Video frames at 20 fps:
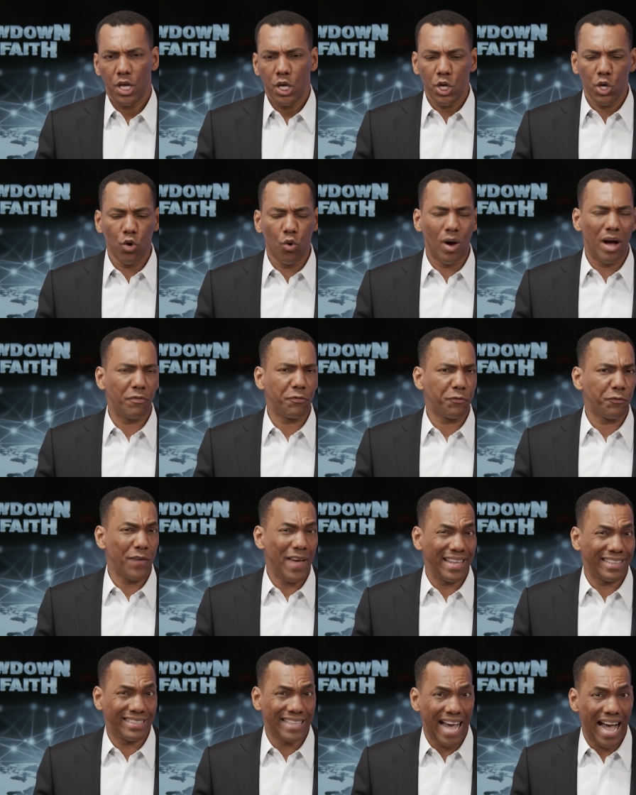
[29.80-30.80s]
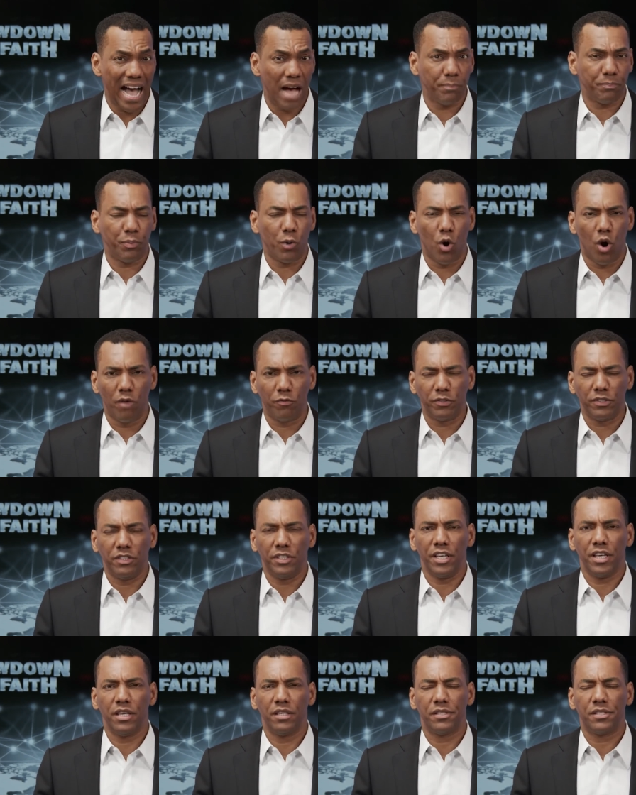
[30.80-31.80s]
you are fed up of
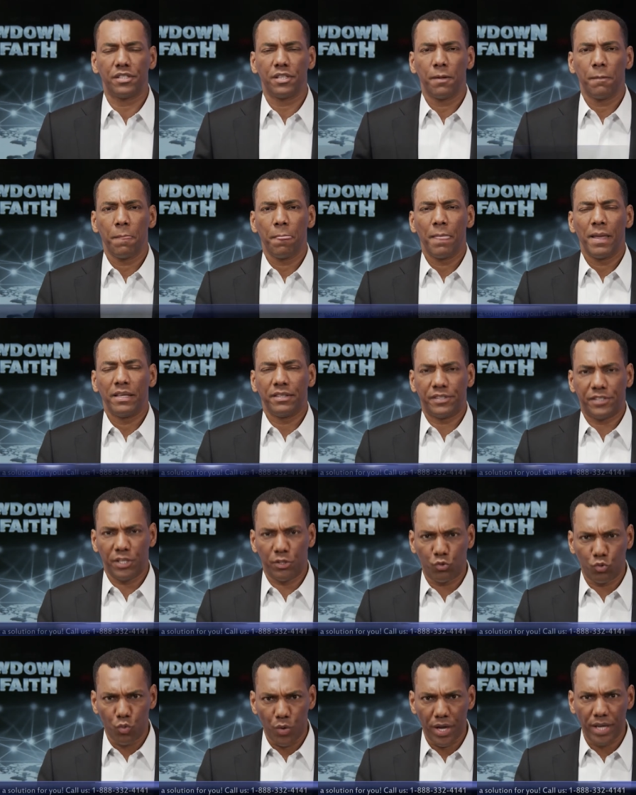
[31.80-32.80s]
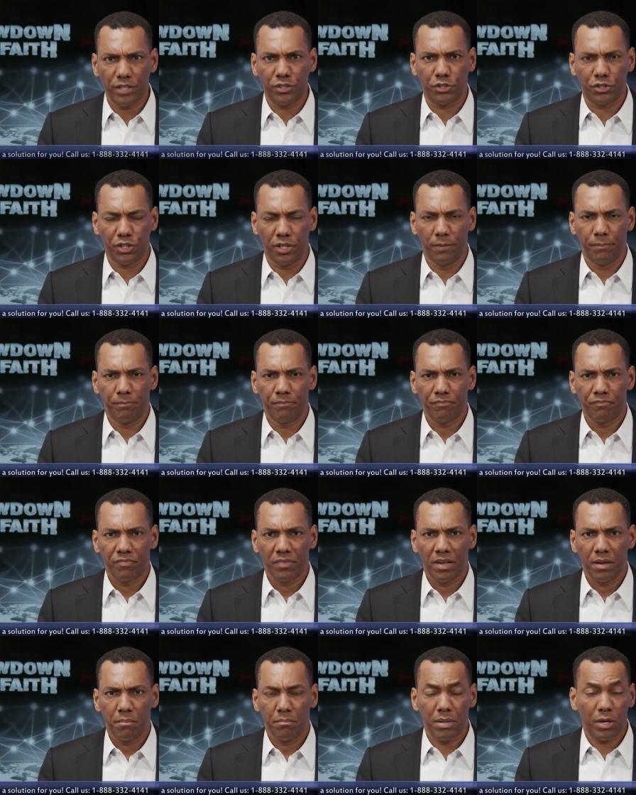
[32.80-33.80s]
this situation
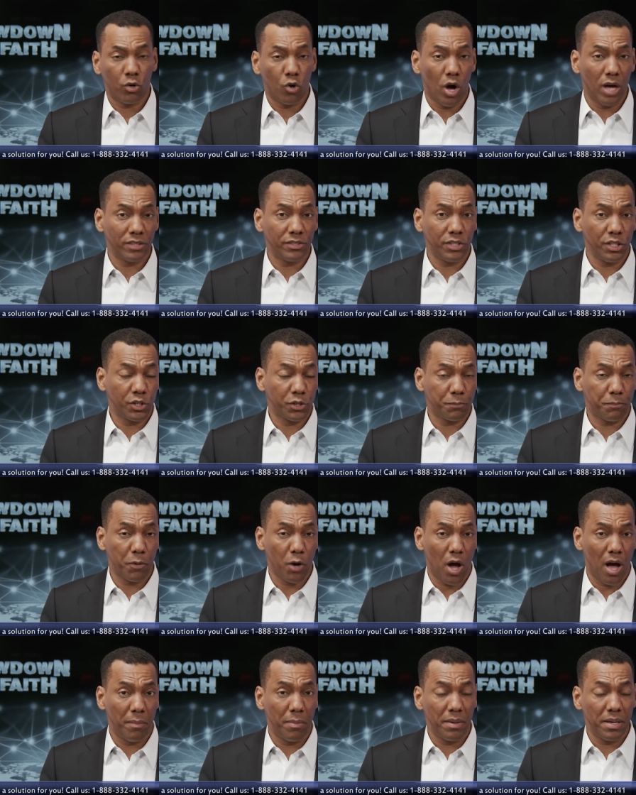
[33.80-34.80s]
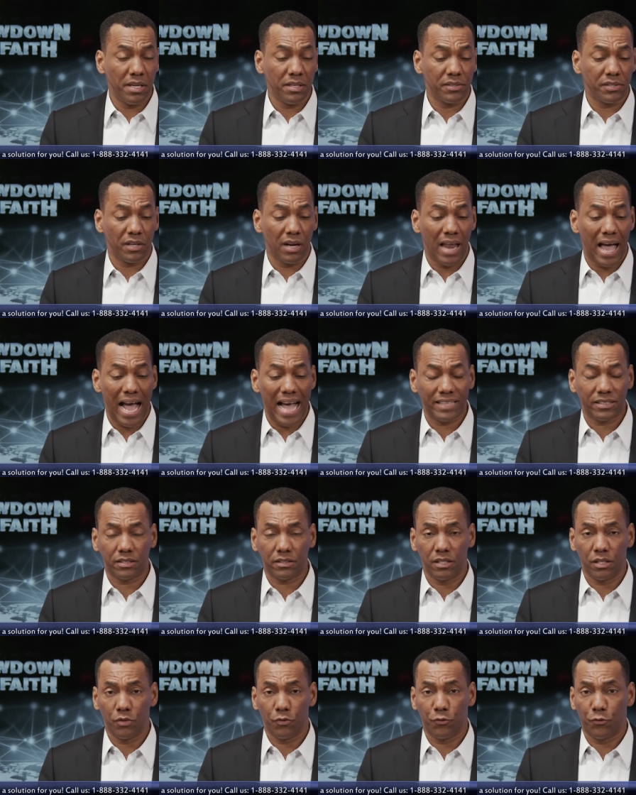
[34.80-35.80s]
because this problem is
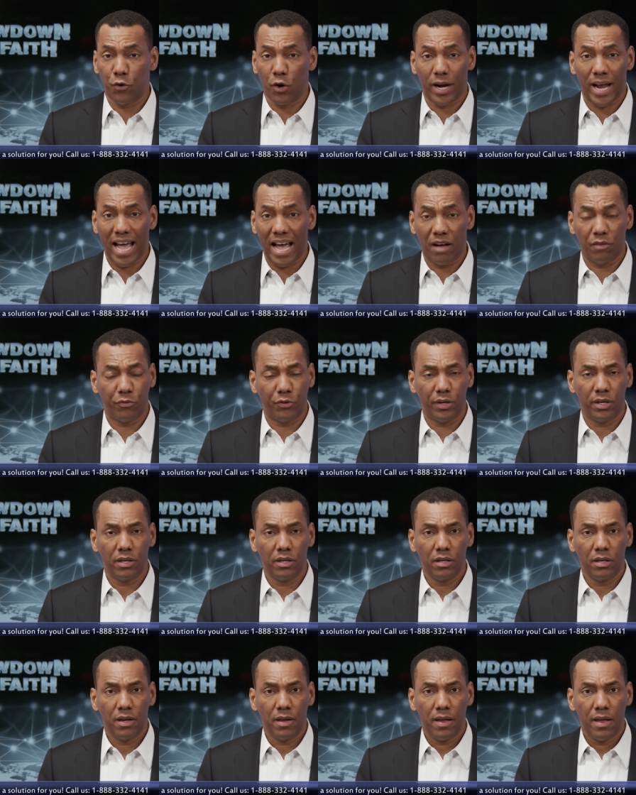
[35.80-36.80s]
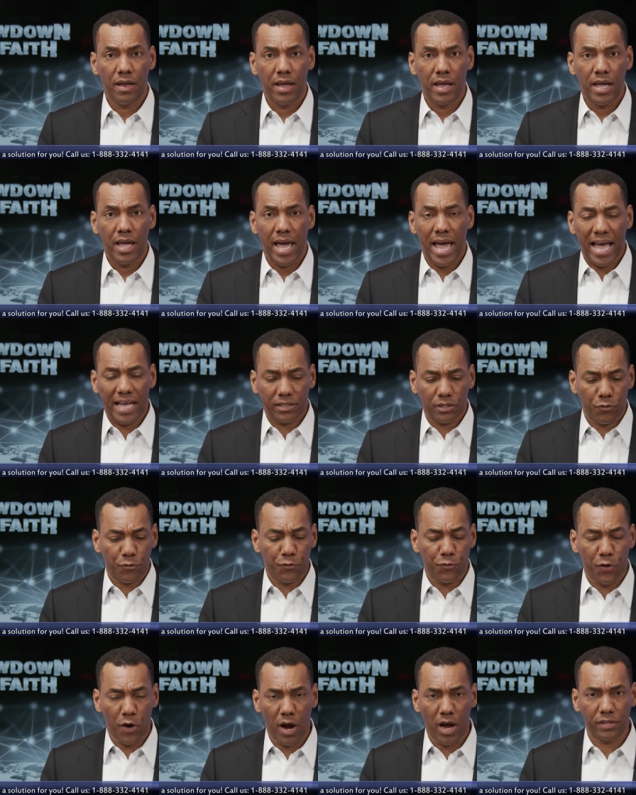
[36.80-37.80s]
lasting forever. At
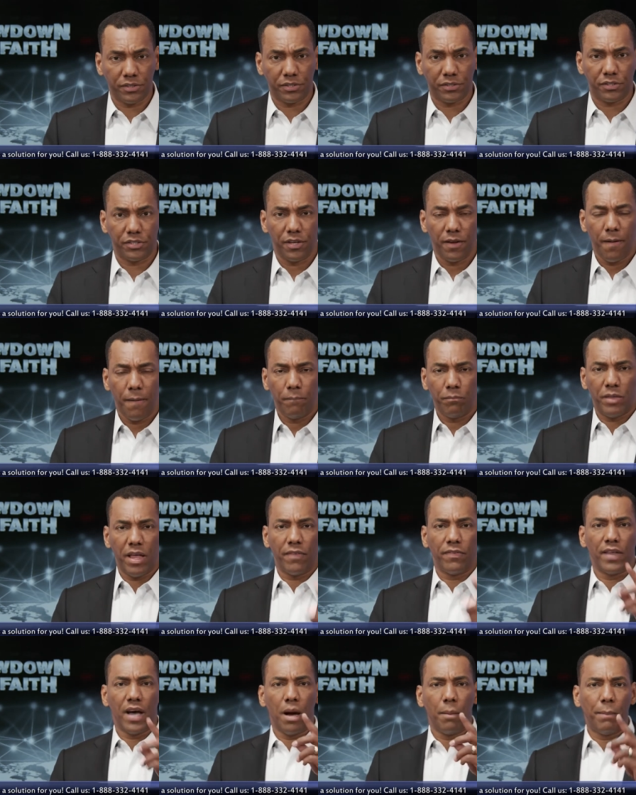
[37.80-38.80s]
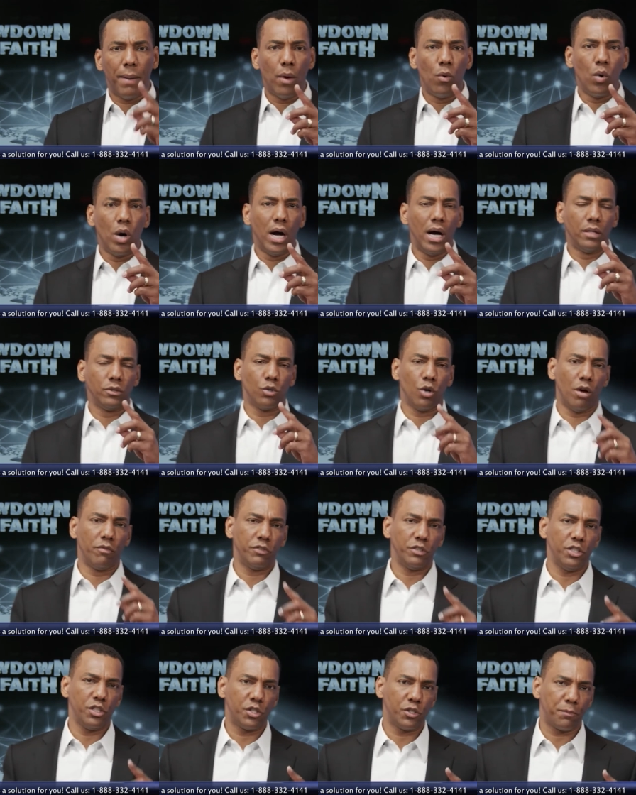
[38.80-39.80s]
first, the number one of
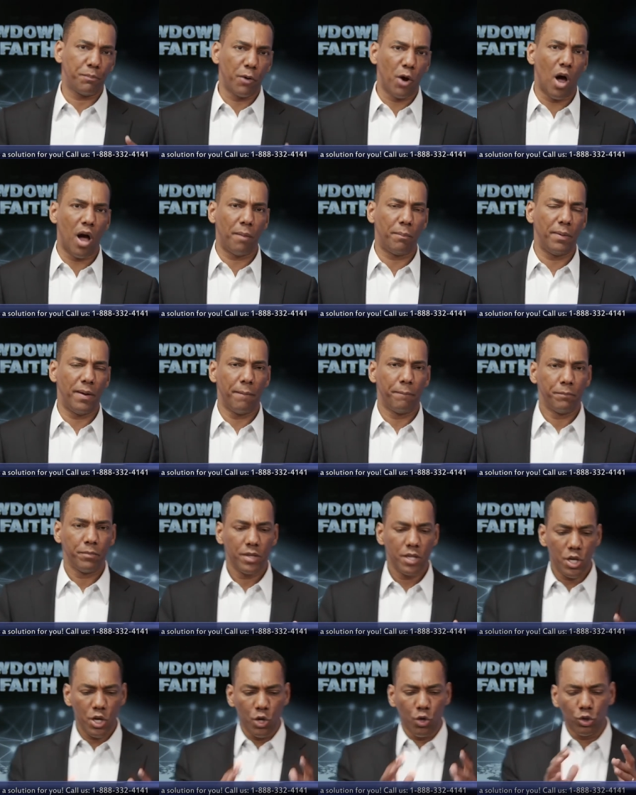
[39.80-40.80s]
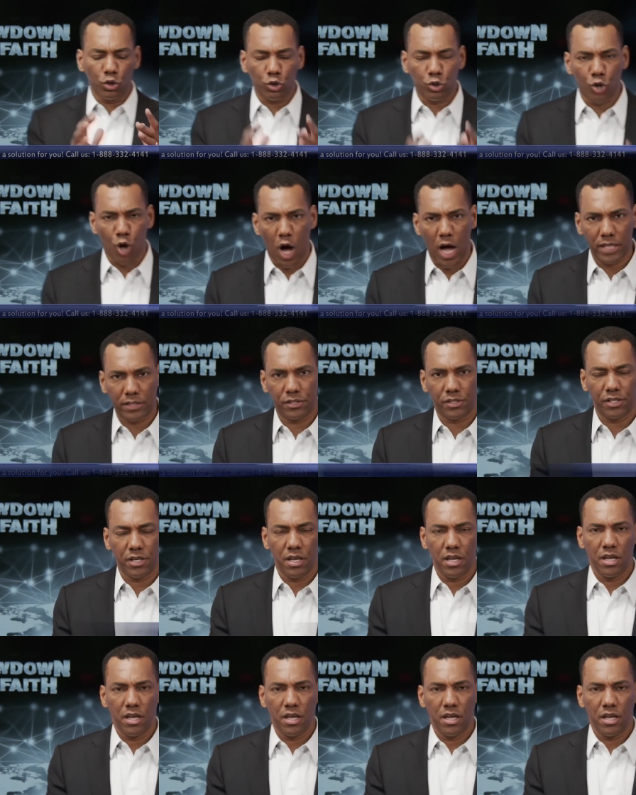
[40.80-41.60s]
this problem, you thought